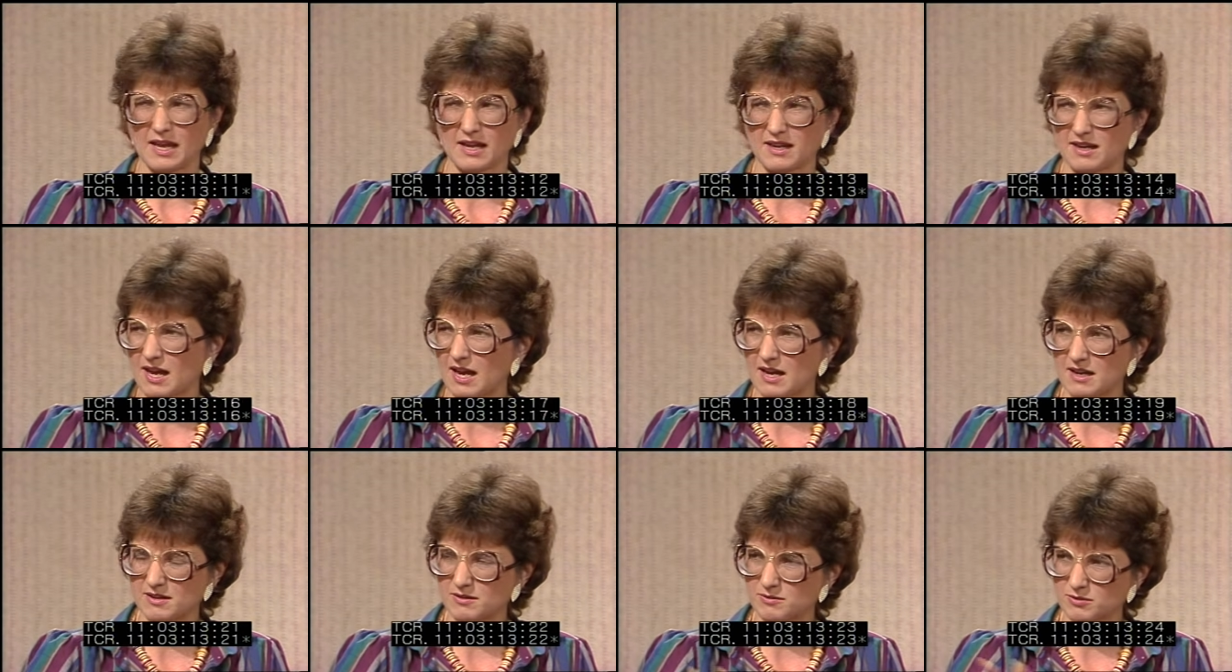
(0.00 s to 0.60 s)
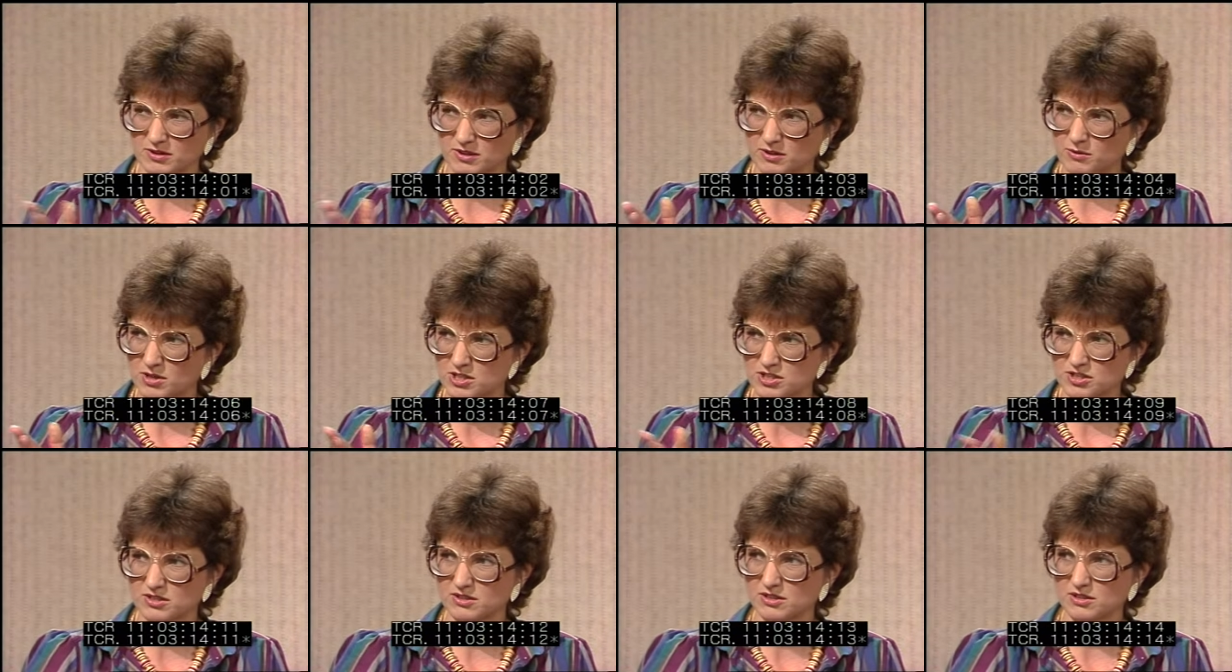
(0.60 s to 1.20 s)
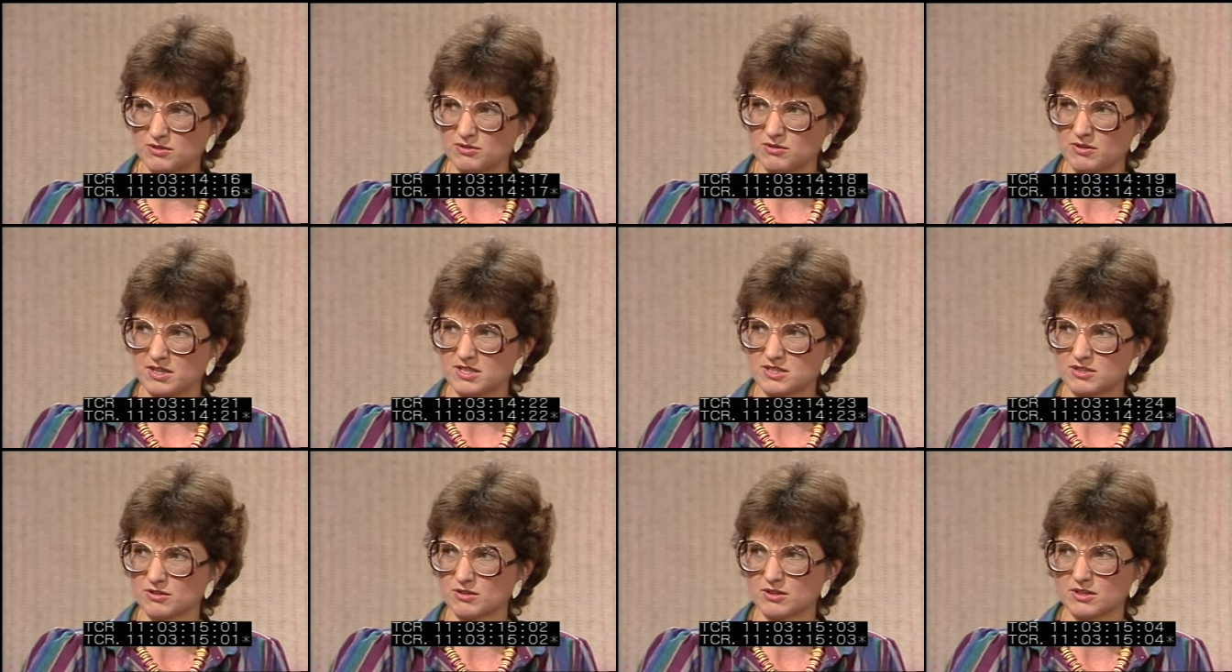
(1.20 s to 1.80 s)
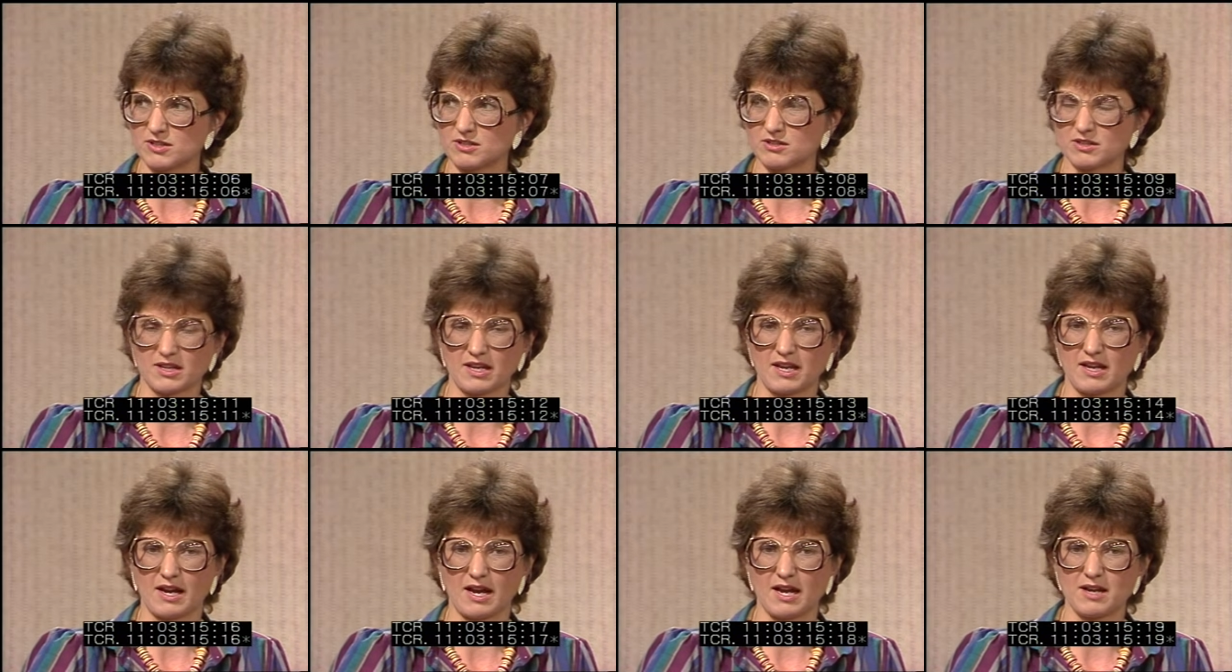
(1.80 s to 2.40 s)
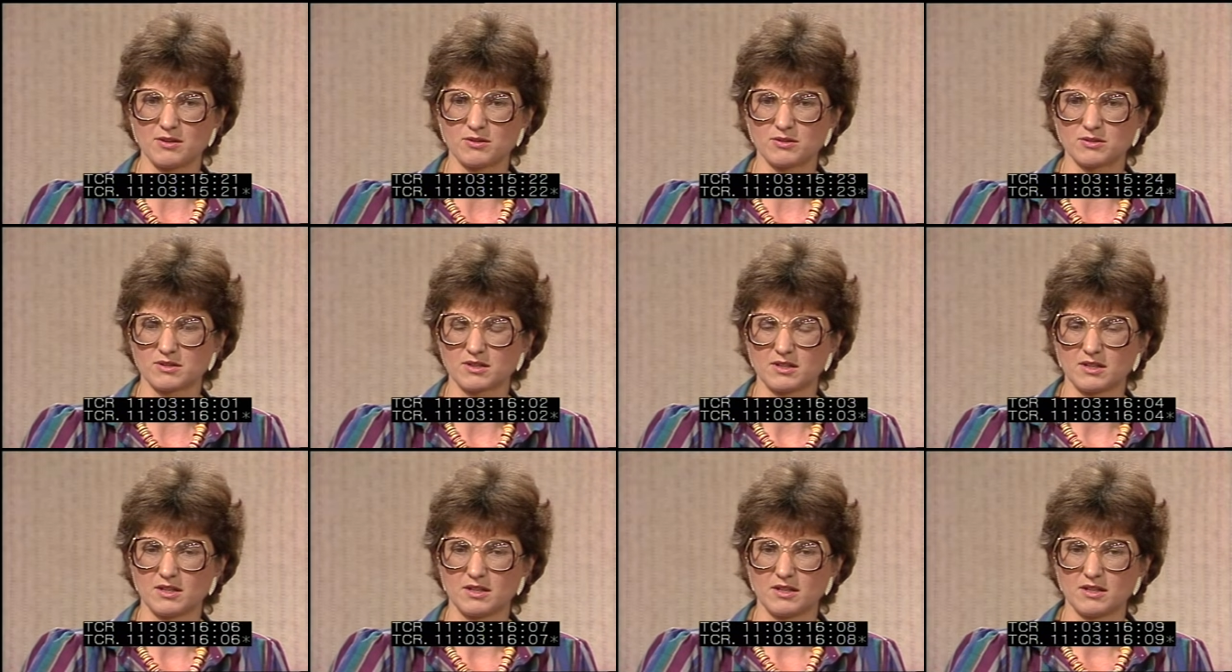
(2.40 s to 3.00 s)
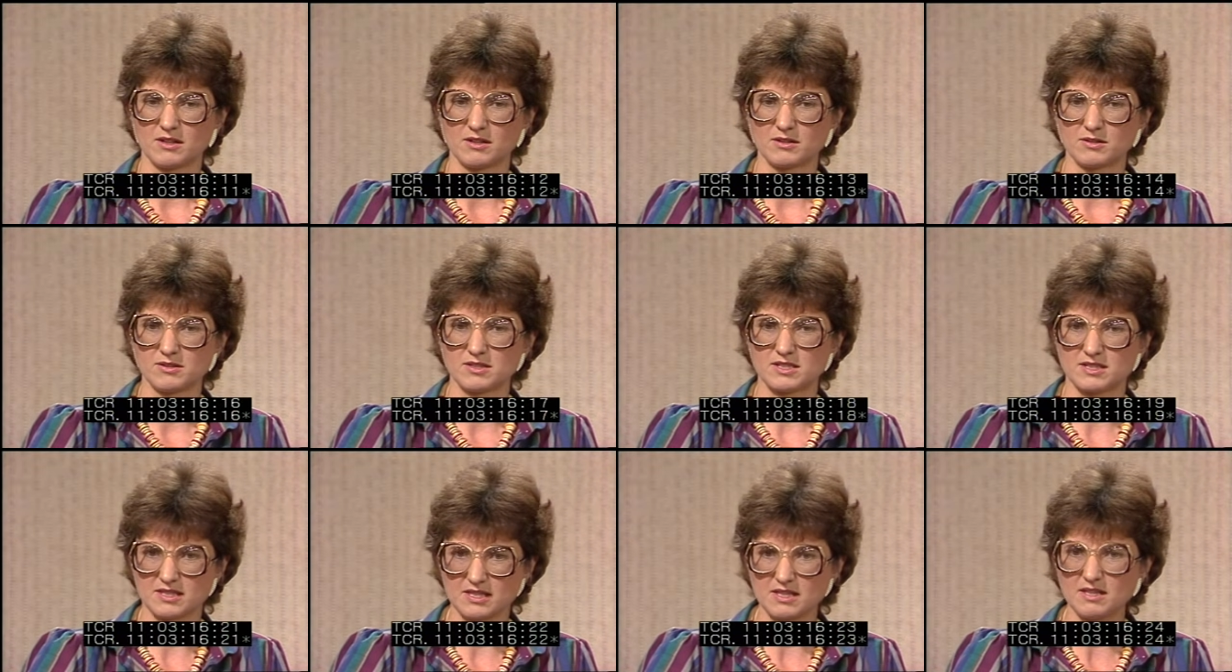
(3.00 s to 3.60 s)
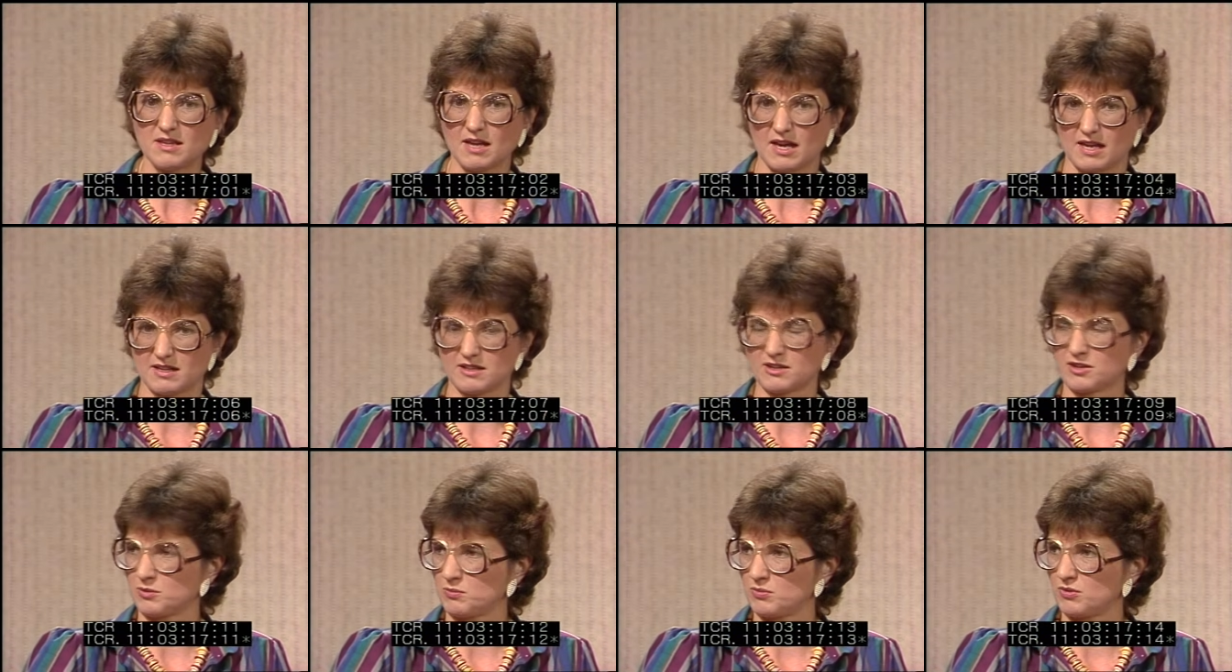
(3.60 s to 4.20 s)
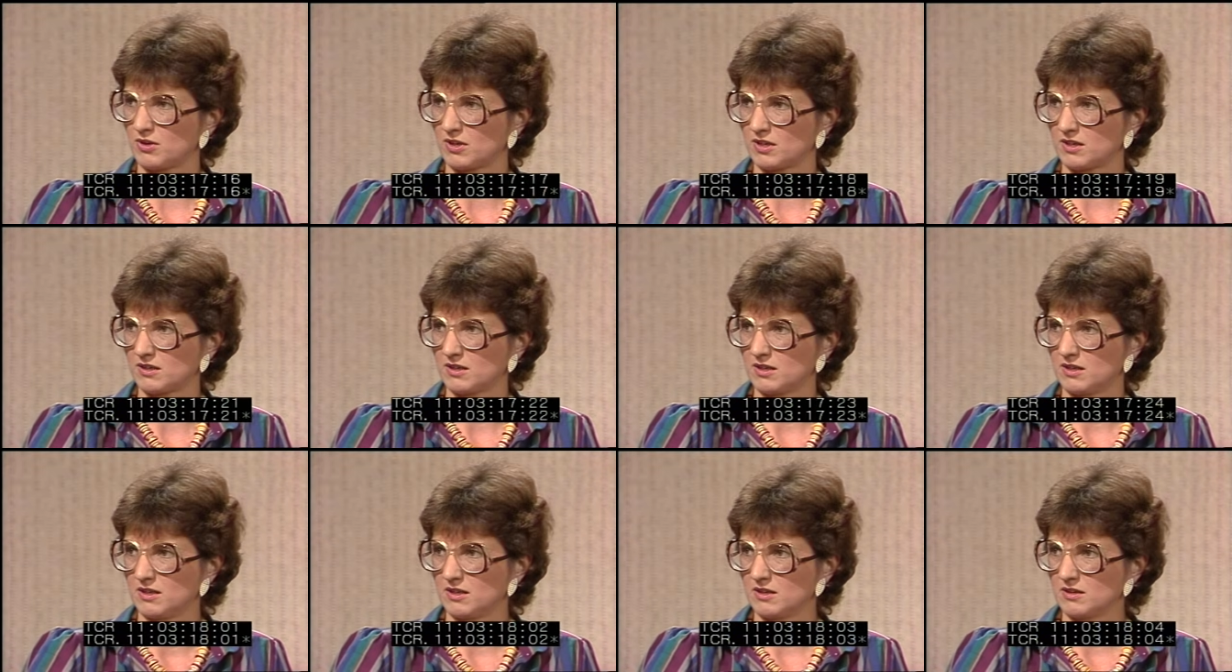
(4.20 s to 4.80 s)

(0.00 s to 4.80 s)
And the question that you raised earlier, Gay, I don't see that in the book.